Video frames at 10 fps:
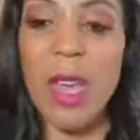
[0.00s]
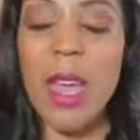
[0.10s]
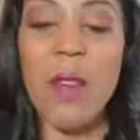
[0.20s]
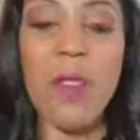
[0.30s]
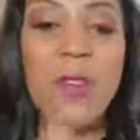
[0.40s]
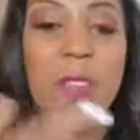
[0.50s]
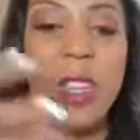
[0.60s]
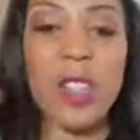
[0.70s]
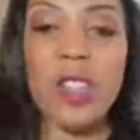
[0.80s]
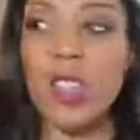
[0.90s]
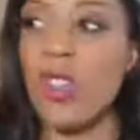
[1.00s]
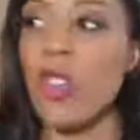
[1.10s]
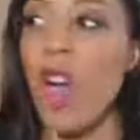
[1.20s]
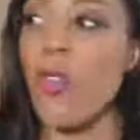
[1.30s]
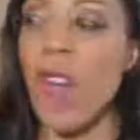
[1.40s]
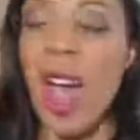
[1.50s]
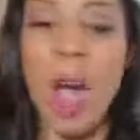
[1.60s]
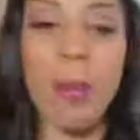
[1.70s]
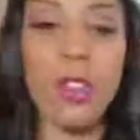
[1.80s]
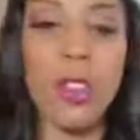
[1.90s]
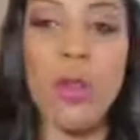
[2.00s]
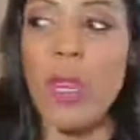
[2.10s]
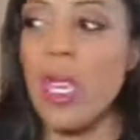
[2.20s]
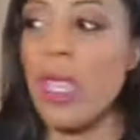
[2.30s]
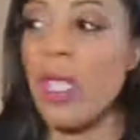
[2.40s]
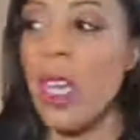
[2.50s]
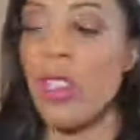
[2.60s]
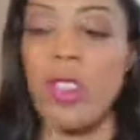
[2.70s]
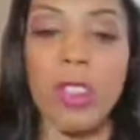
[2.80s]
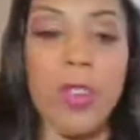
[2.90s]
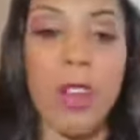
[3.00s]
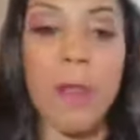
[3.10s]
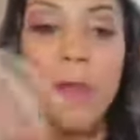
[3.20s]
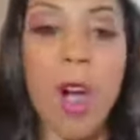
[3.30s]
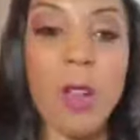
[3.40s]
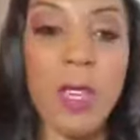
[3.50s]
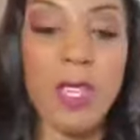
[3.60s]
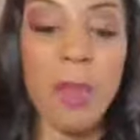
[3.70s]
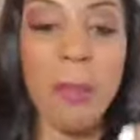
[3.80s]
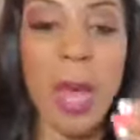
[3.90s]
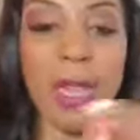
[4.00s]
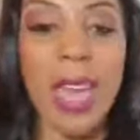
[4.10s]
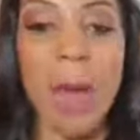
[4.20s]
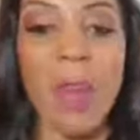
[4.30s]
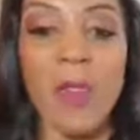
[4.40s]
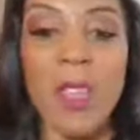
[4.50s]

everything just uh, the opportunities just started falling into my lap.